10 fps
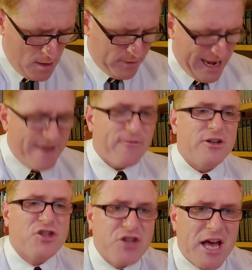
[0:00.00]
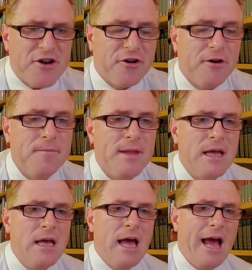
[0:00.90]
But every sinner
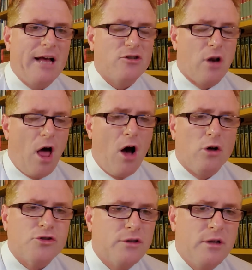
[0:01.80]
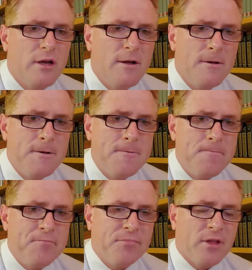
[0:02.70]
has lost
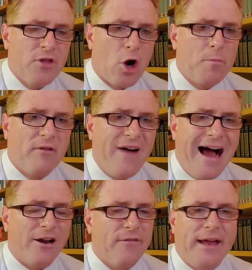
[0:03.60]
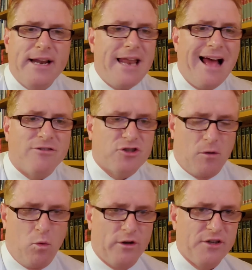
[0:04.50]
their provider. They didn't have
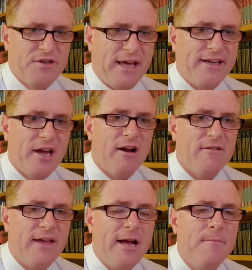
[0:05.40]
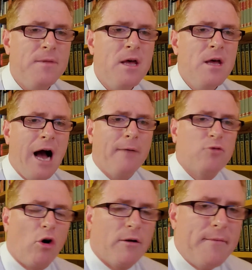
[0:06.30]
someone to take care of them. I'm
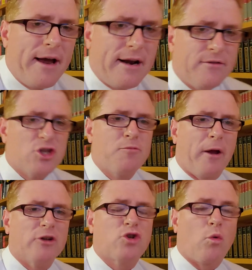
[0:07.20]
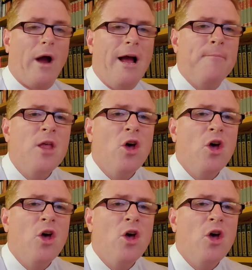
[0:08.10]
talking about in the spiritual realm.